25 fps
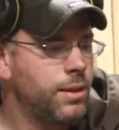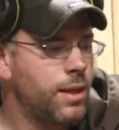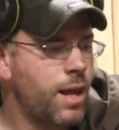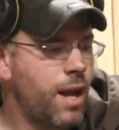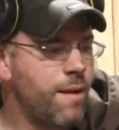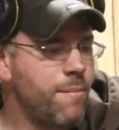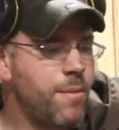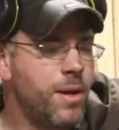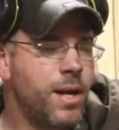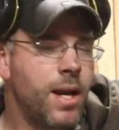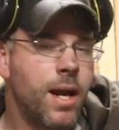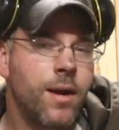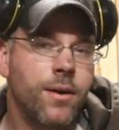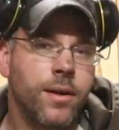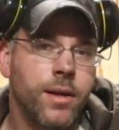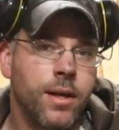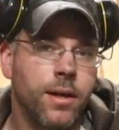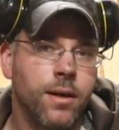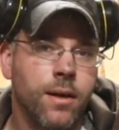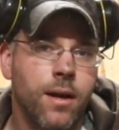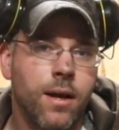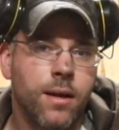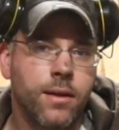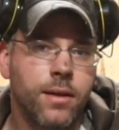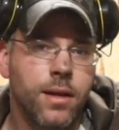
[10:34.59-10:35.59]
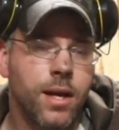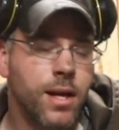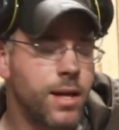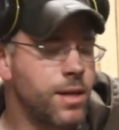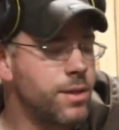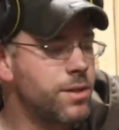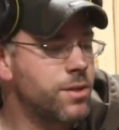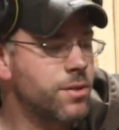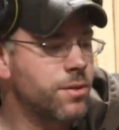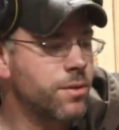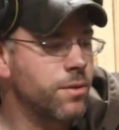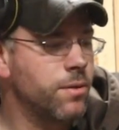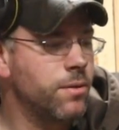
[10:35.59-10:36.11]
I've been out here all
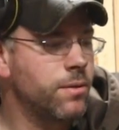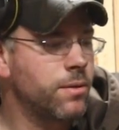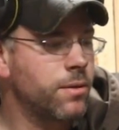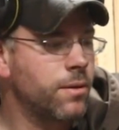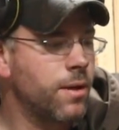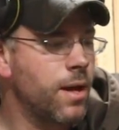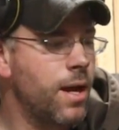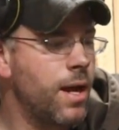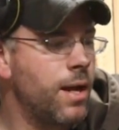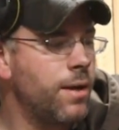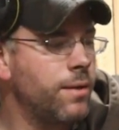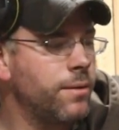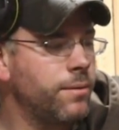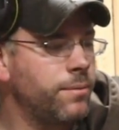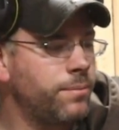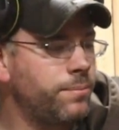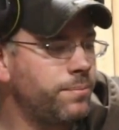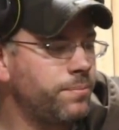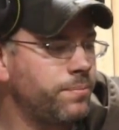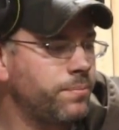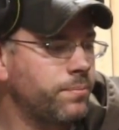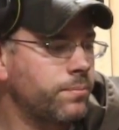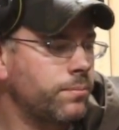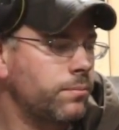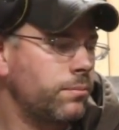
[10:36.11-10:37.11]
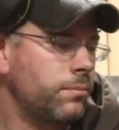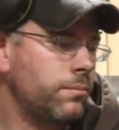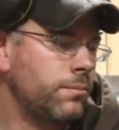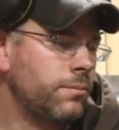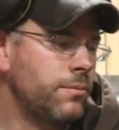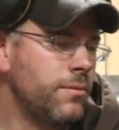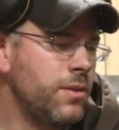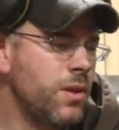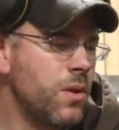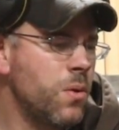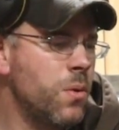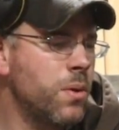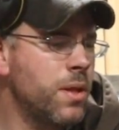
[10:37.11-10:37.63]
night screwing around
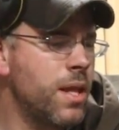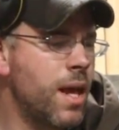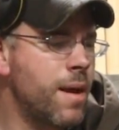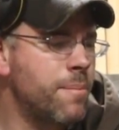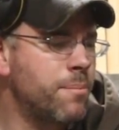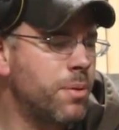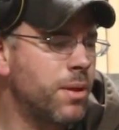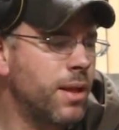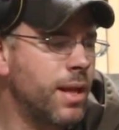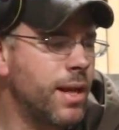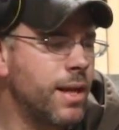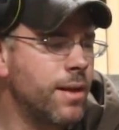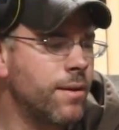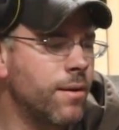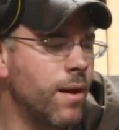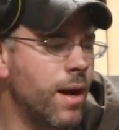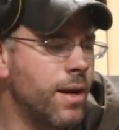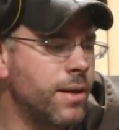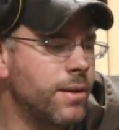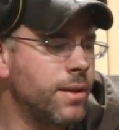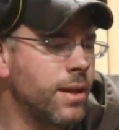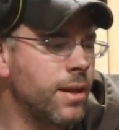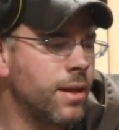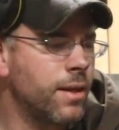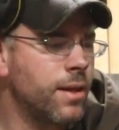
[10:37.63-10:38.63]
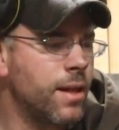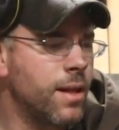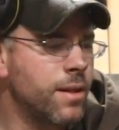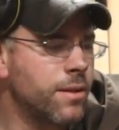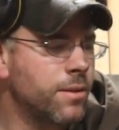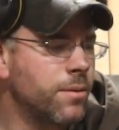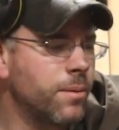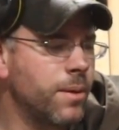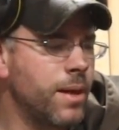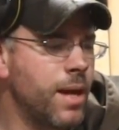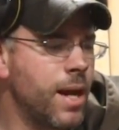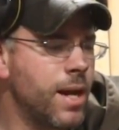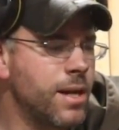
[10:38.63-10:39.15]
with that plate right there, that
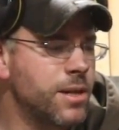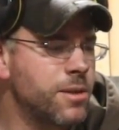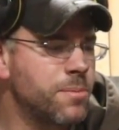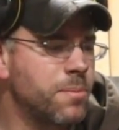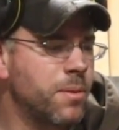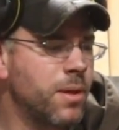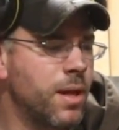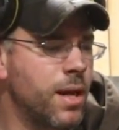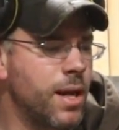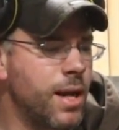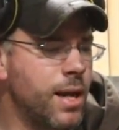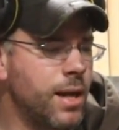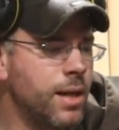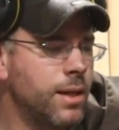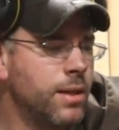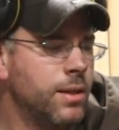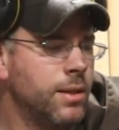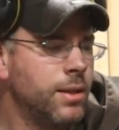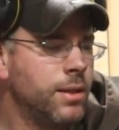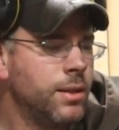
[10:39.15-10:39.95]
3 8 plate.